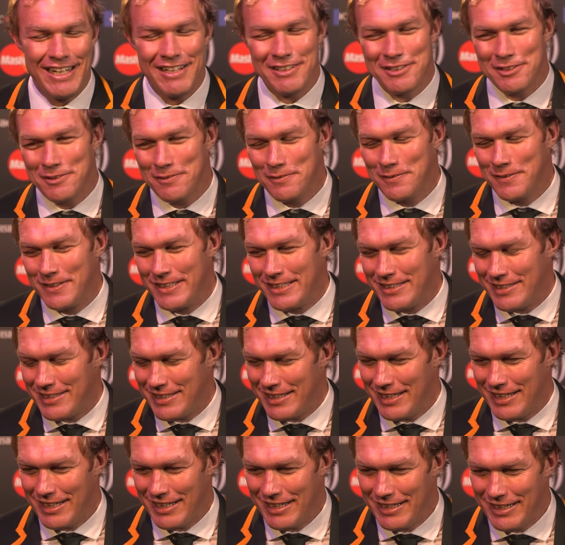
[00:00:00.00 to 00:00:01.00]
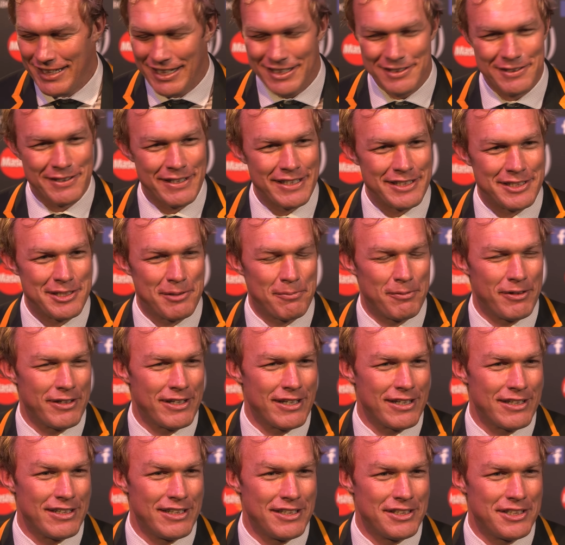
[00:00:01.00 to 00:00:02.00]
It's always uh, nice to get some
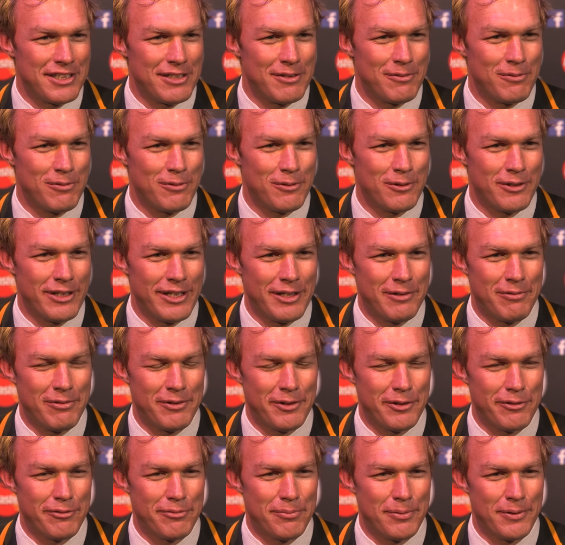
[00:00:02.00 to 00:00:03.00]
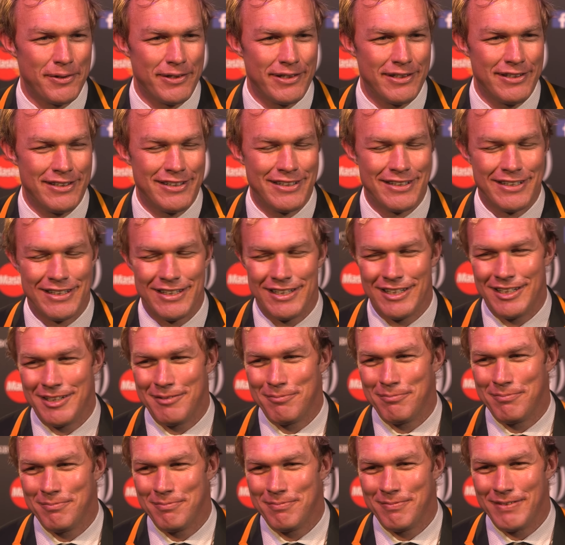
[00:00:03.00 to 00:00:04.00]
recognition for the effort you've put in,
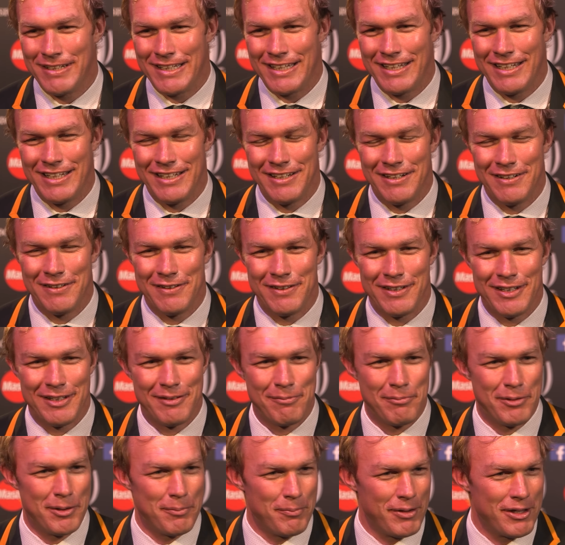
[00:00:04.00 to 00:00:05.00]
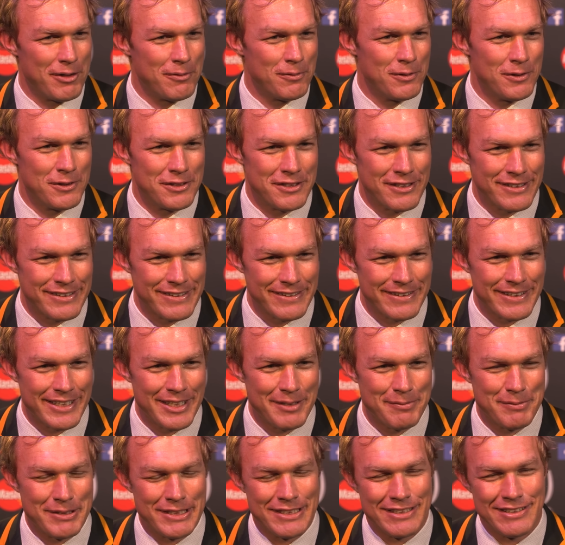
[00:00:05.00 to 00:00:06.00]
um, but you know the, the big awards are still
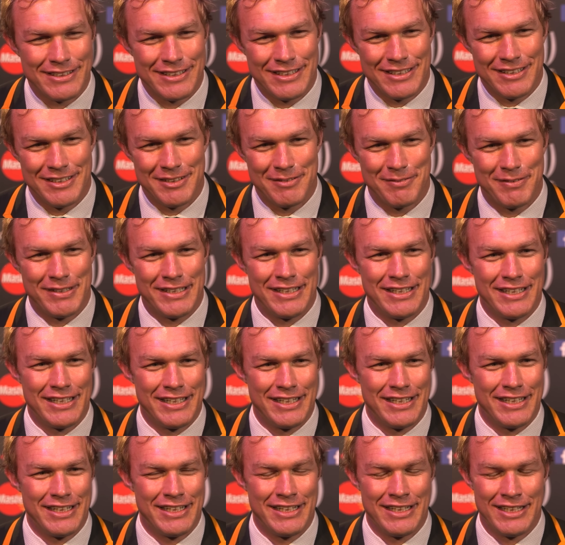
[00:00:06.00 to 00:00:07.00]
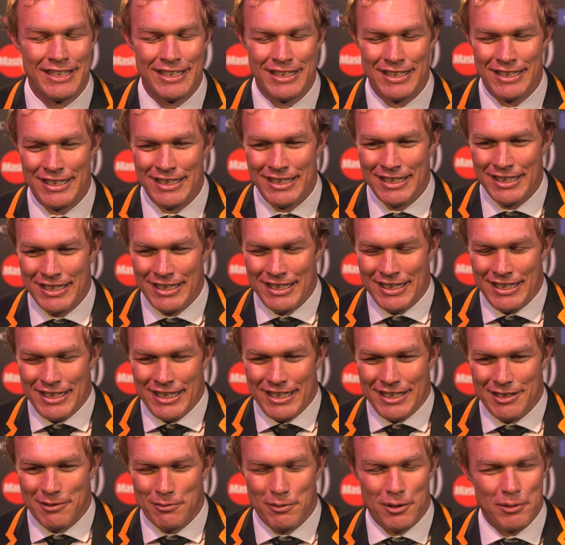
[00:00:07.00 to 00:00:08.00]
coming. Yeah, I mean the
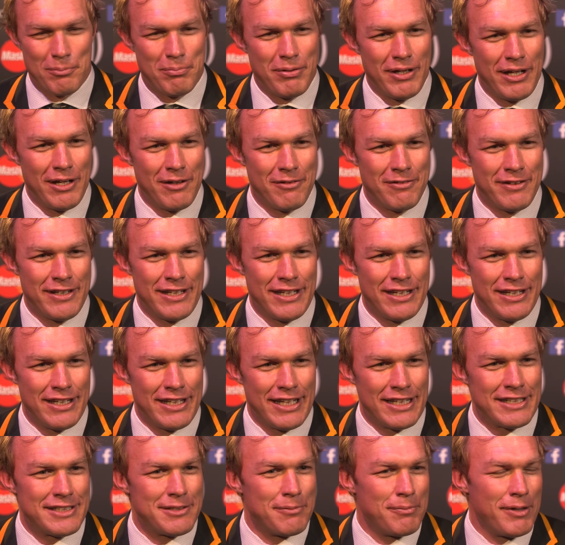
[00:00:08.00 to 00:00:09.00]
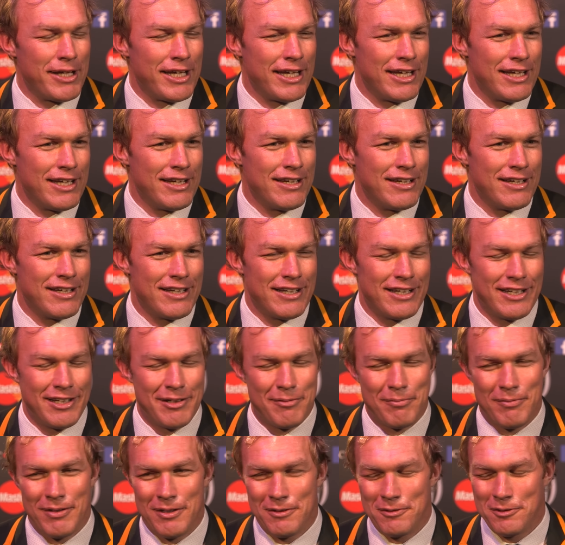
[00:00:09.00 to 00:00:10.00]
the World Player of the Year, that's the biggie.
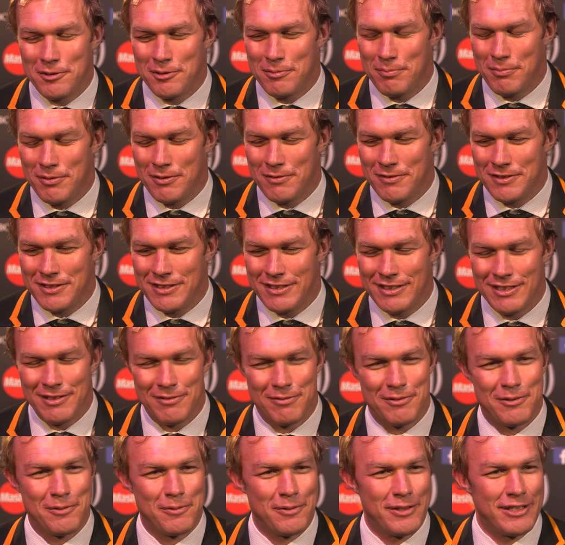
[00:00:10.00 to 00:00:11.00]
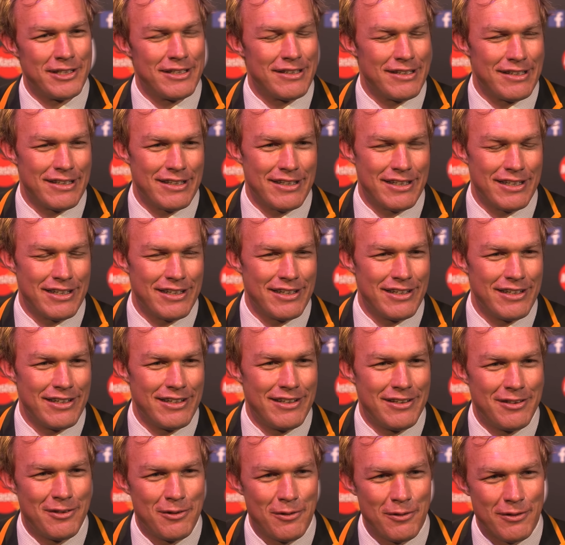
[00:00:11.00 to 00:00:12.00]
Um, I was privileged enough to win it uh,
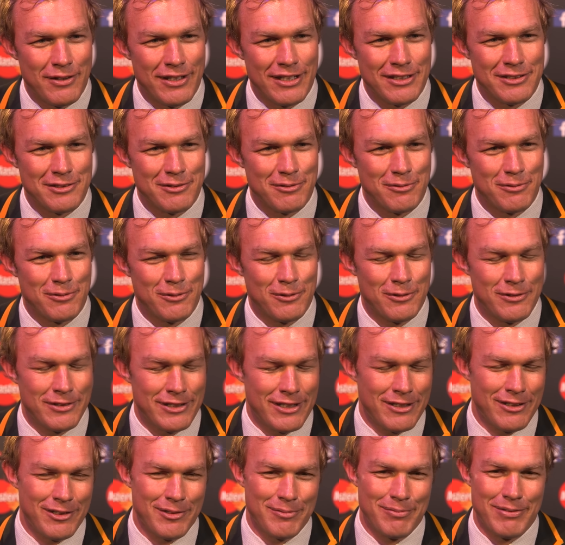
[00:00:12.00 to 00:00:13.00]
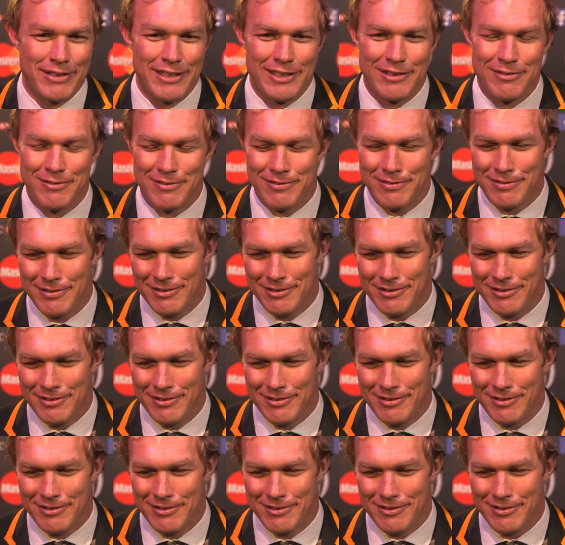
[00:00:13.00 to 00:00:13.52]
in two thousand four. I can't believe